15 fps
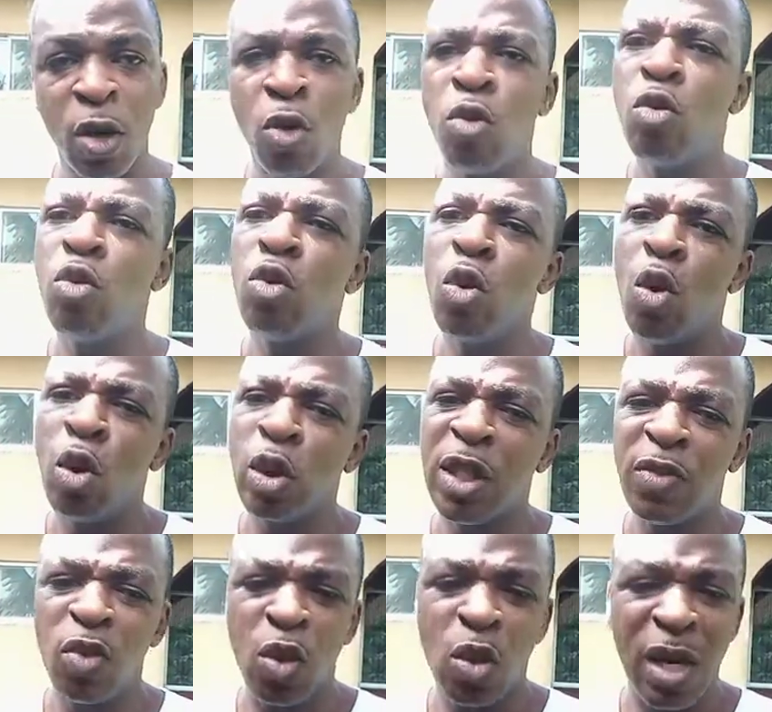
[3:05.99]
Who knows if
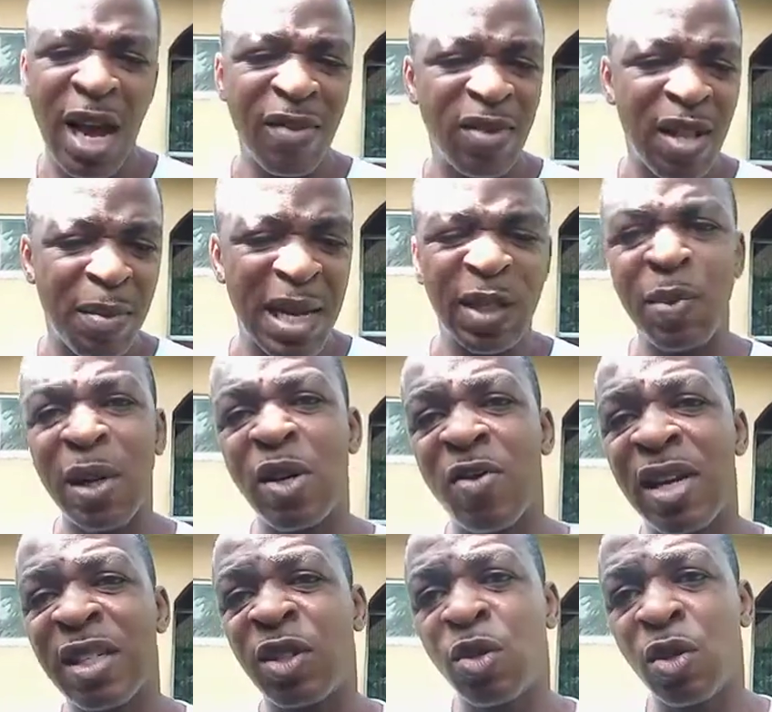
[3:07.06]
we could have them as part of
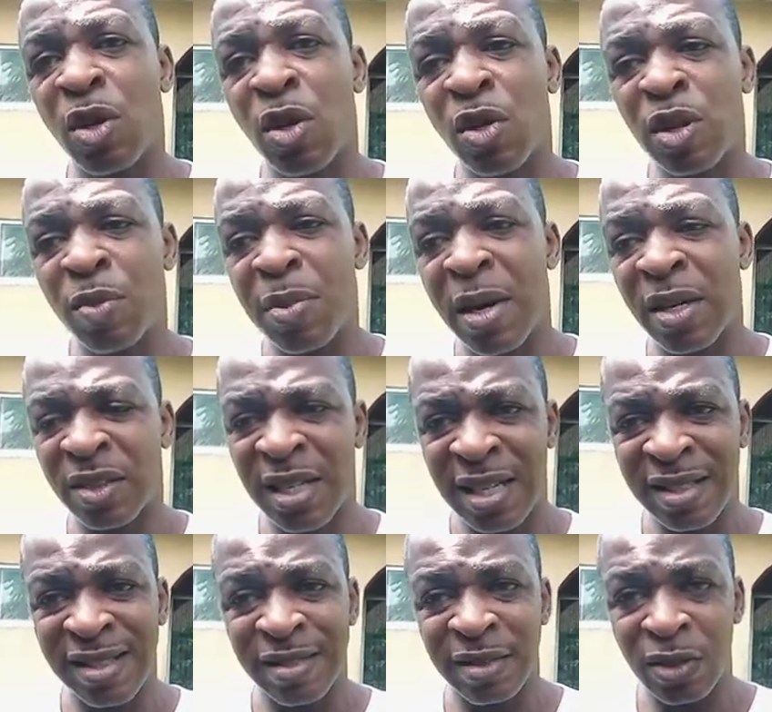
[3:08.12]
our security
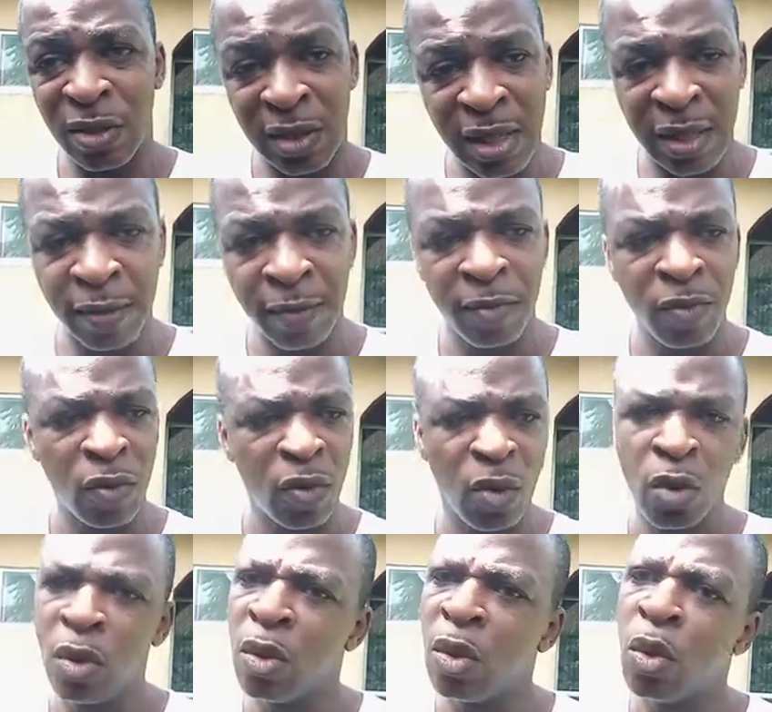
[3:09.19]
parastatal today?
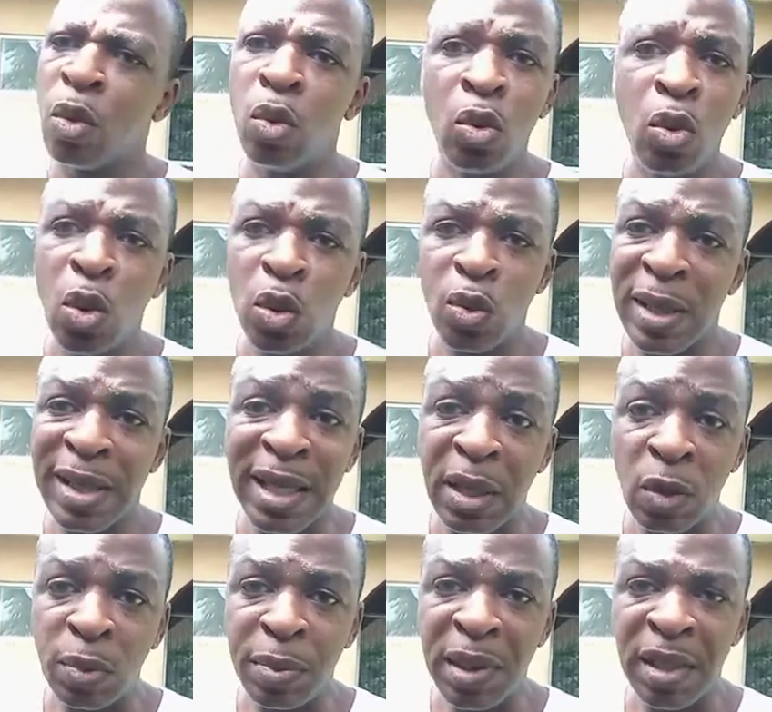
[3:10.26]
Who knows where they
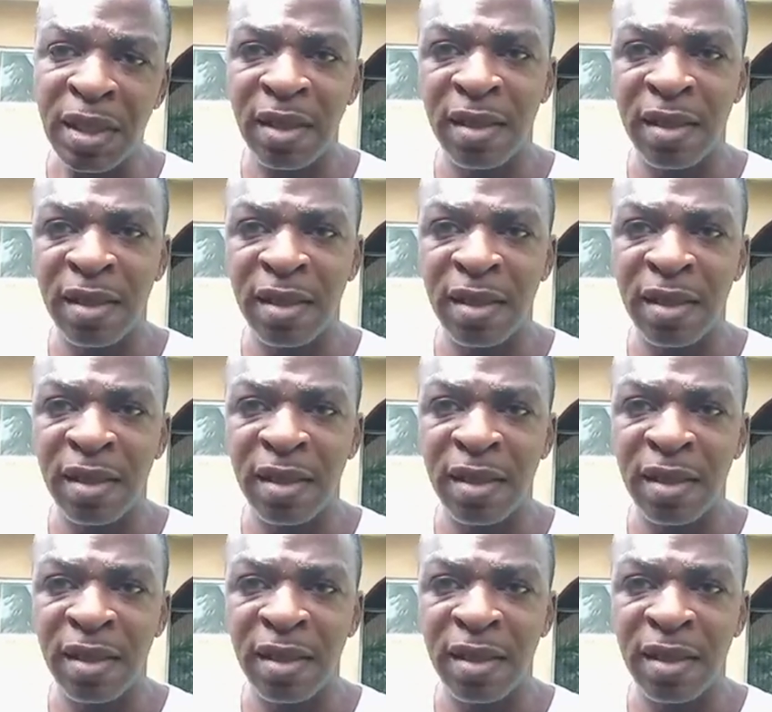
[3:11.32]
could be?